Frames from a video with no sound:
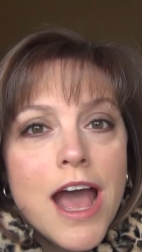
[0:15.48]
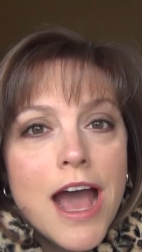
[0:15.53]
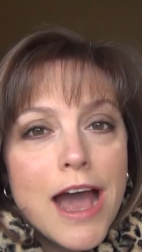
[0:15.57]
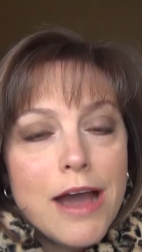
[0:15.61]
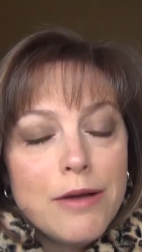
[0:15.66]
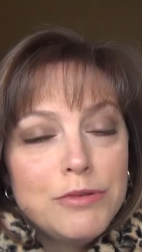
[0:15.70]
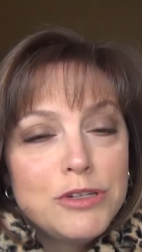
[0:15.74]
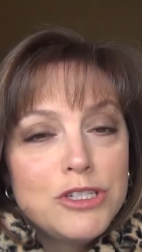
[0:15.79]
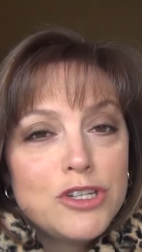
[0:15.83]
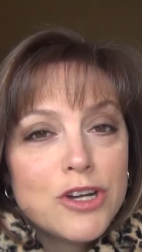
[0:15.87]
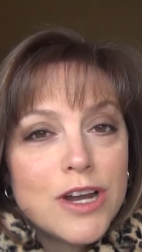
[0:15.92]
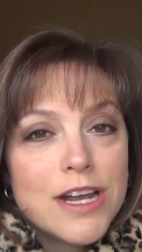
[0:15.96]
I
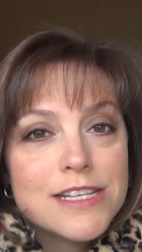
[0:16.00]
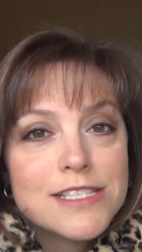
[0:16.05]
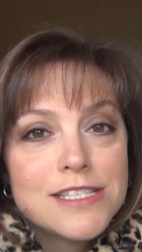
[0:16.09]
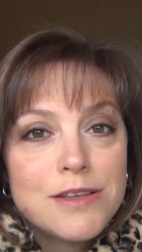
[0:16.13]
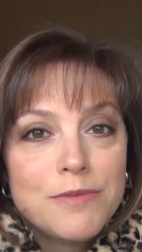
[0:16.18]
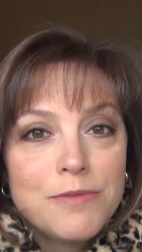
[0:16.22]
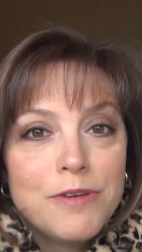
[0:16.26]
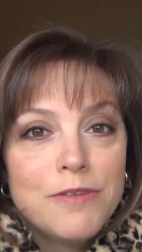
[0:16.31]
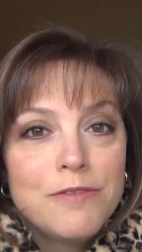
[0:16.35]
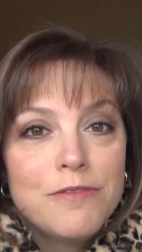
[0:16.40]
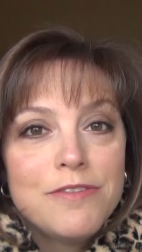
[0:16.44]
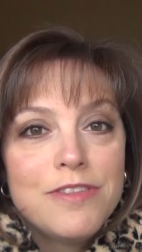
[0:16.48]
would try
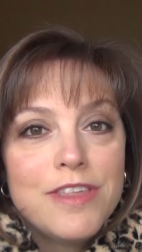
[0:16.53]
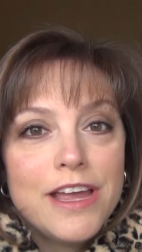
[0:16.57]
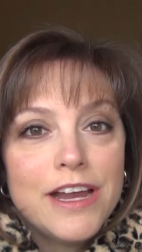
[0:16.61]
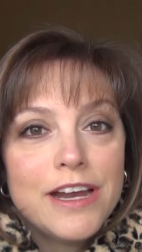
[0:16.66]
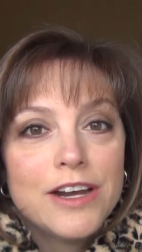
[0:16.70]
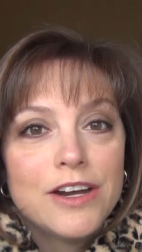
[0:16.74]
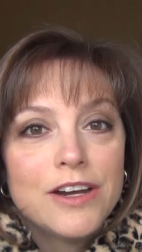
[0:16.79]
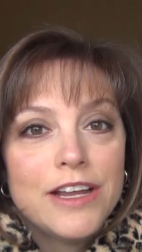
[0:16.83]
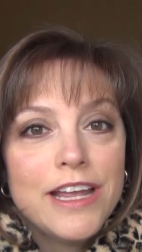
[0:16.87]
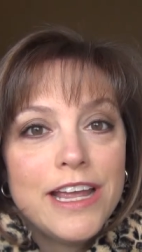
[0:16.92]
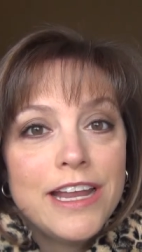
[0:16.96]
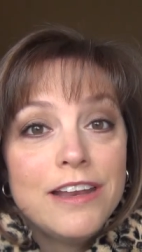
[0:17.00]
some of
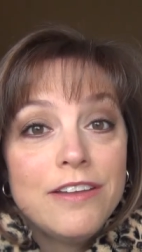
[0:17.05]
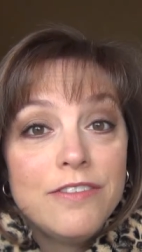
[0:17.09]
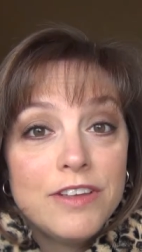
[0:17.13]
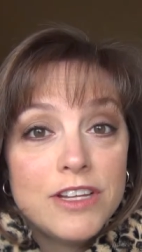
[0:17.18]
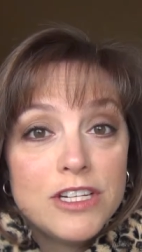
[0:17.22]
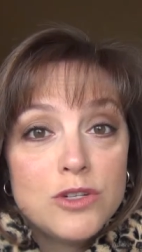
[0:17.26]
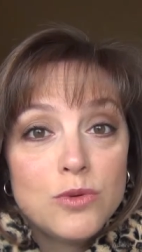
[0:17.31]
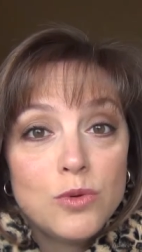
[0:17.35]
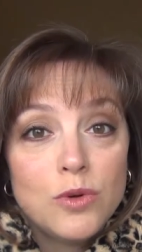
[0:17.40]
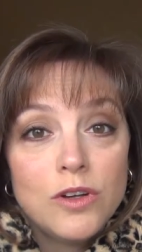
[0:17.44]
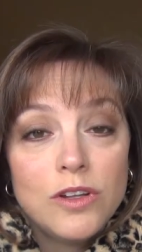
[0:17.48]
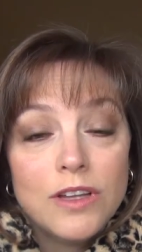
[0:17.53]
their
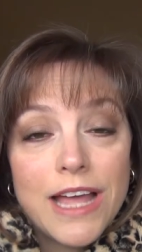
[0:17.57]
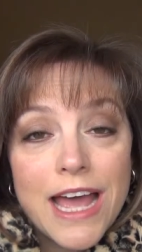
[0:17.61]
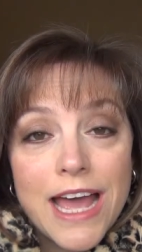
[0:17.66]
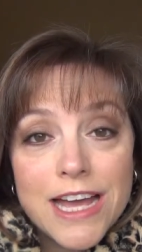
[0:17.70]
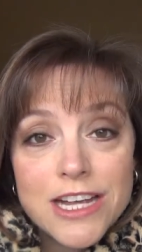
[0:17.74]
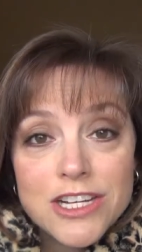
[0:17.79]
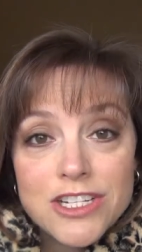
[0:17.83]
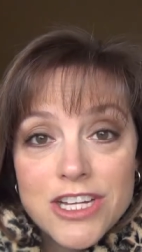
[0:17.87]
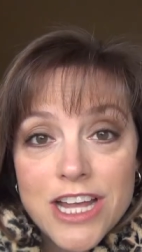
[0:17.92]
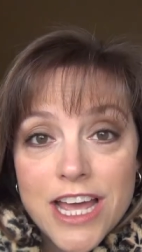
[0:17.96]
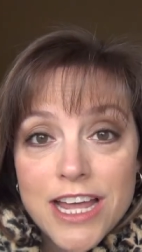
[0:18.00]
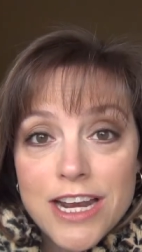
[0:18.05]
individual
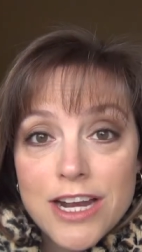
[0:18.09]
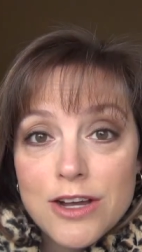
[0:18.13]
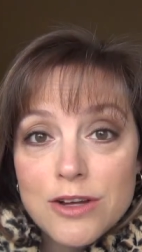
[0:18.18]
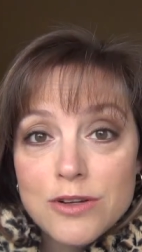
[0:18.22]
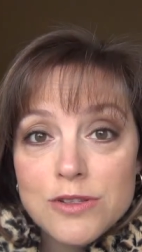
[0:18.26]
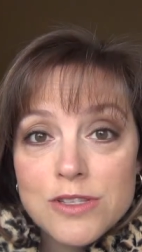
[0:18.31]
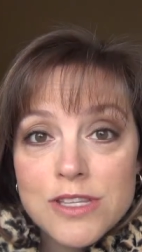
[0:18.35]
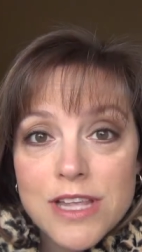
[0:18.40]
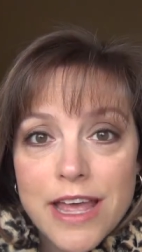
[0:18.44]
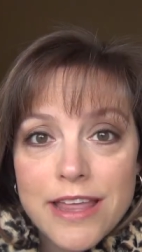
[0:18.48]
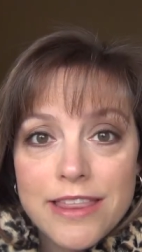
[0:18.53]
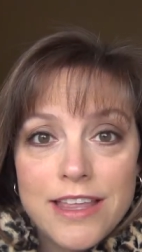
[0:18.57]

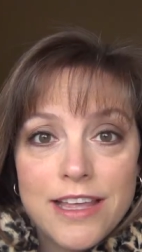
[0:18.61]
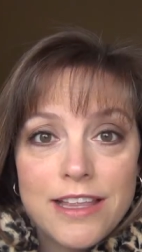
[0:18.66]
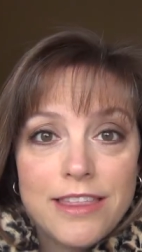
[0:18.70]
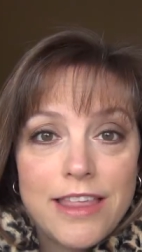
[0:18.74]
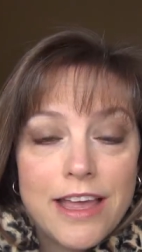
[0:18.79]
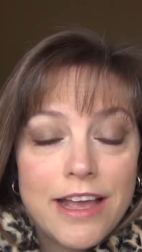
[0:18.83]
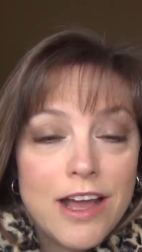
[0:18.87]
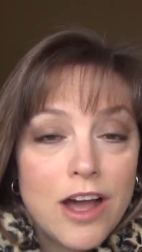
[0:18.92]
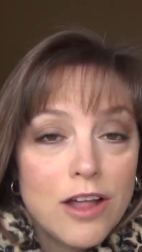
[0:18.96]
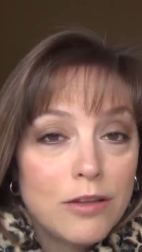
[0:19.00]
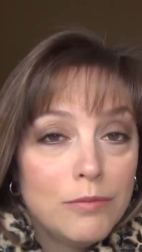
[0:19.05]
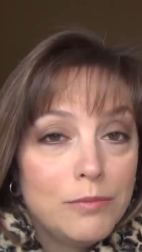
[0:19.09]
eyeshadows. I think they
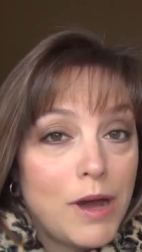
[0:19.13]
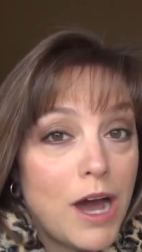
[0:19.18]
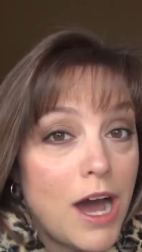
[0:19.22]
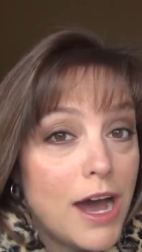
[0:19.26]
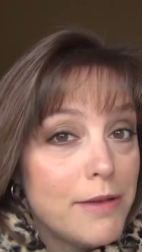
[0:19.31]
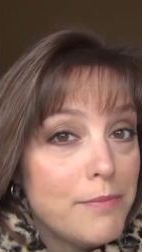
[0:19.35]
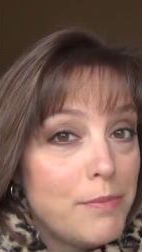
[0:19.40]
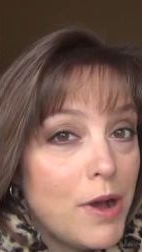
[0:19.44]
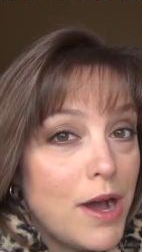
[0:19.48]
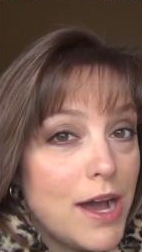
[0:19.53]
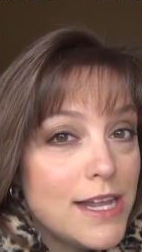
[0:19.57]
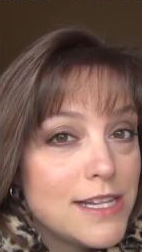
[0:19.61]
call them
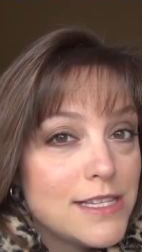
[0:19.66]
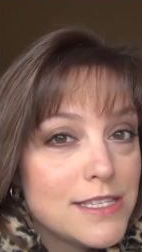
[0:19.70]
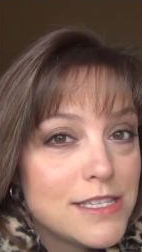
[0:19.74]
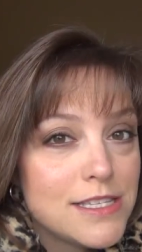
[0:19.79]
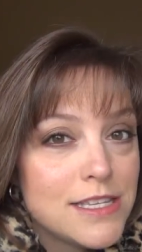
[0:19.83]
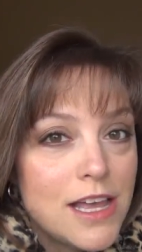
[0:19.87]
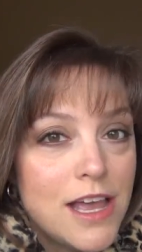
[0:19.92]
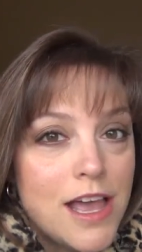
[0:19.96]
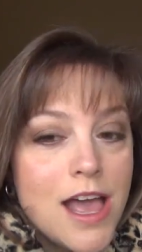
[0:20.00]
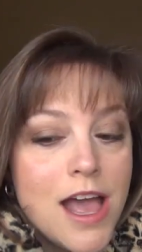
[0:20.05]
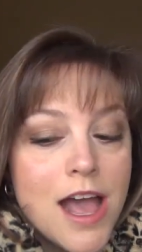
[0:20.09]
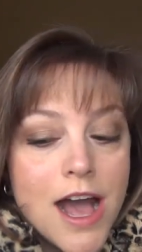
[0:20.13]
Hot Pots.
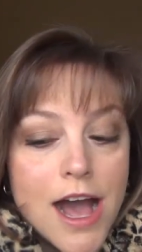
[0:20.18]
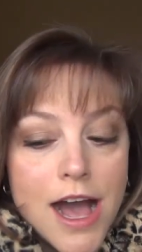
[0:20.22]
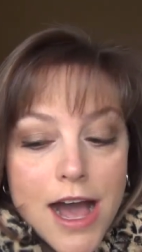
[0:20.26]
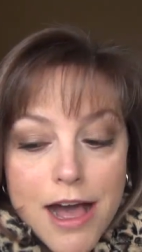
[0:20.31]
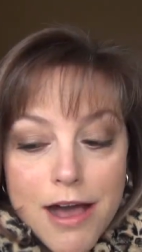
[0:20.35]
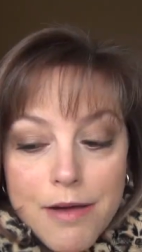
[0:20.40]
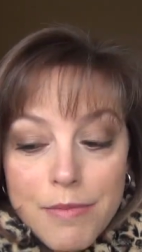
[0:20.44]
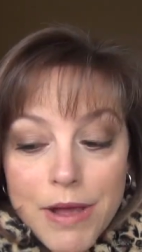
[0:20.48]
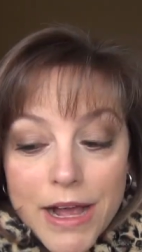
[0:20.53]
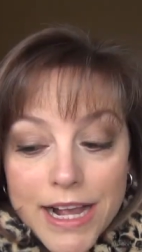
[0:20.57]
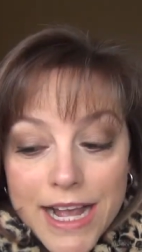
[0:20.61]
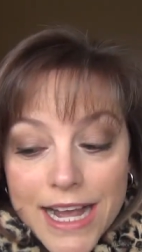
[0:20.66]

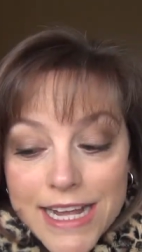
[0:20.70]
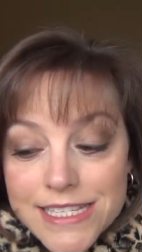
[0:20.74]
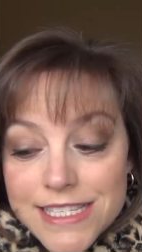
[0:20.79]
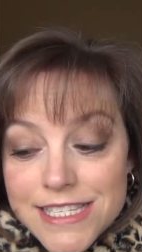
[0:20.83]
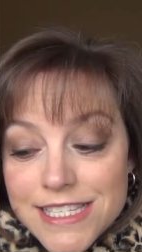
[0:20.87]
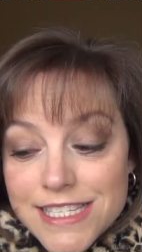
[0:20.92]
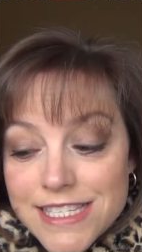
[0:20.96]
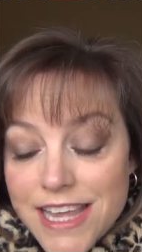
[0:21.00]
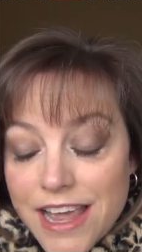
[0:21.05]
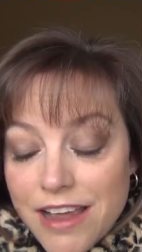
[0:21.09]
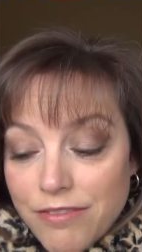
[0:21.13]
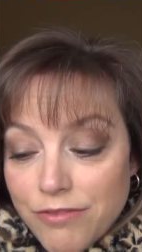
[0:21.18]
Um, I got
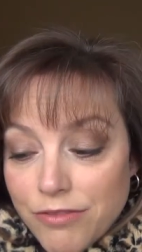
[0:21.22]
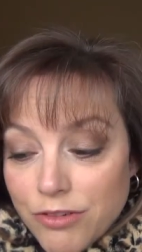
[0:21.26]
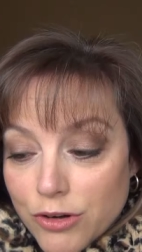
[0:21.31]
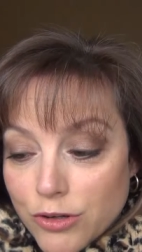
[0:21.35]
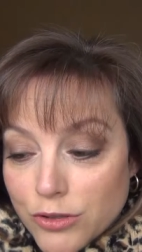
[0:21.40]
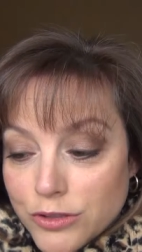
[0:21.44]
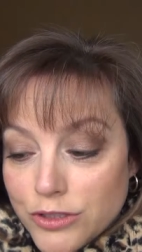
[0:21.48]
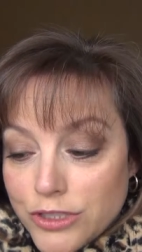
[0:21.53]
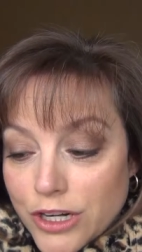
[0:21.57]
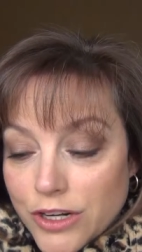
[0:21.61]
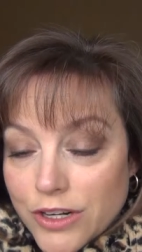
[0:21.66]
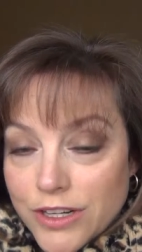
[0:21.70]

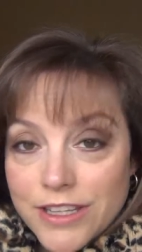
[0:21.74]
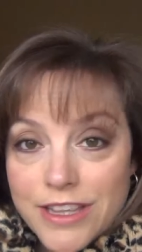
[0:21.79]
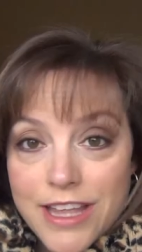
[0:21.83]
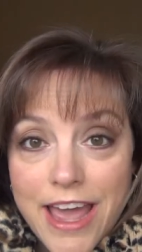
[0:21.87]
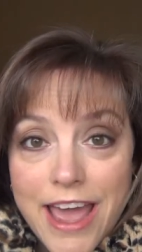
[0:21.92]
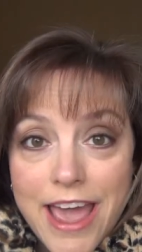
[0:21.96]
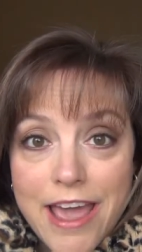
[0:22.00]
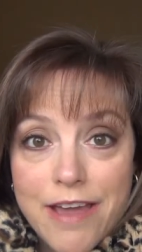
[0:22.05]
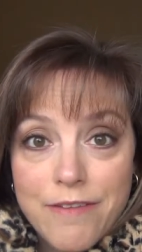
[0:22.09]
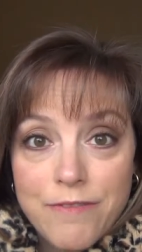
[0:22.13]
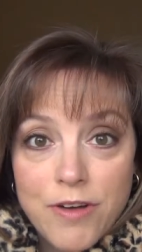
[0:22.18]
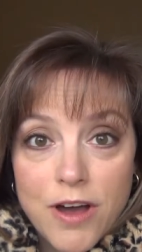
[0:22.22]
several during the
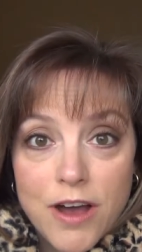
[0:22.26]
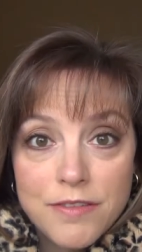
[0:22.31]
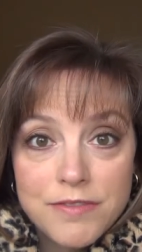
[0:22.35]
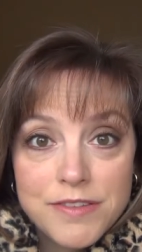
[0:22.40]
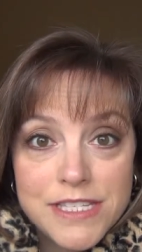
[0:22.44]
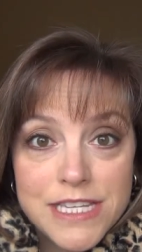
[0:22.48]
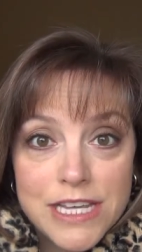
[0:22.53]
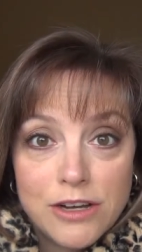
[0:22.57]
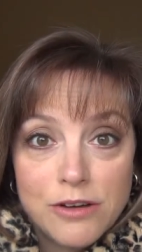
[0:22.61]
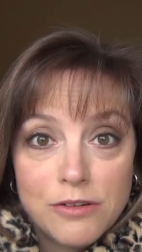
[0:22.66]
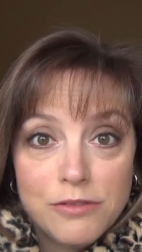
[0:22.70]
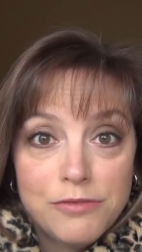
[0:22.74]
half off
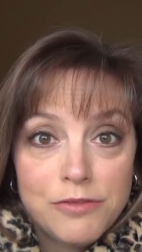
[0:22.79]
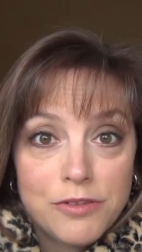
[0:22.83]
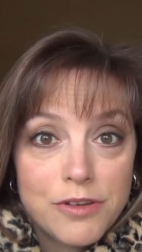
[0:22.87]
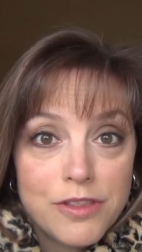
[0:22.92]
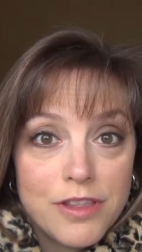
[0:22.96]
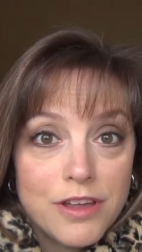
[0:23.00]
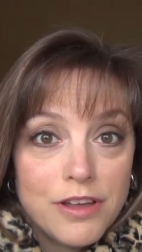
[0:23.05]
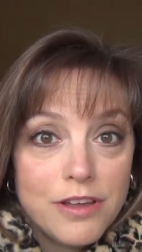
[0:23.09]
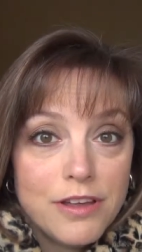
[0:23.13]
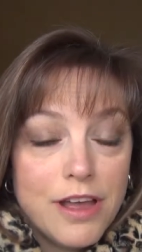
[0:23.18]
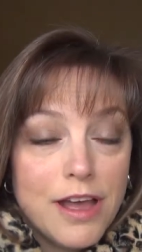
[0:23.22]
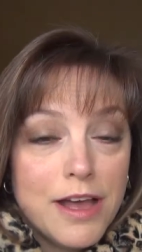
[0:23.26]
sale for
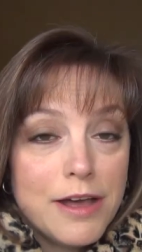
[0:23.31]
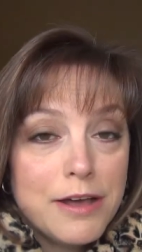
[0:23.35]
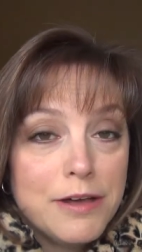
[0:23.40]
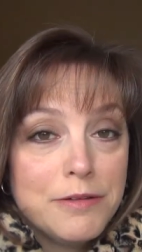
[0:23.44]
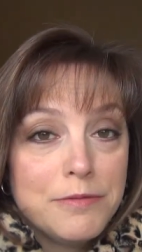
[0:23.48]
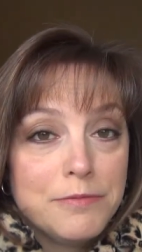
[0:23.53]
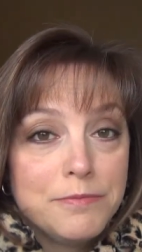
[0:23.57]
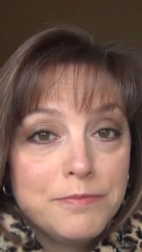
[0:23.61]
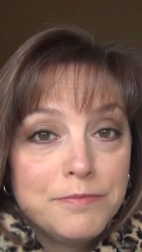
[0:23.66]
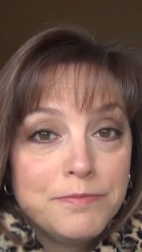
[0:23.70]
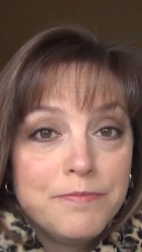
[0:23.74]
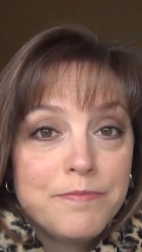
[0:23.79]
the
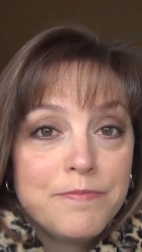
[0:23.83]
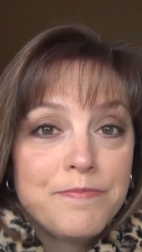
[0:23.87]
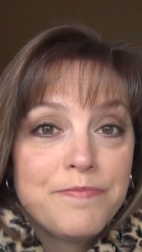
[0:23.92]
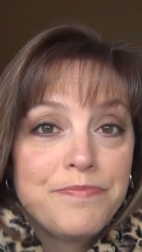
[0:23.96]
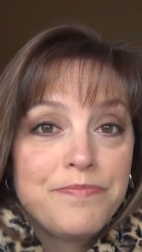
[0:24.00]
um,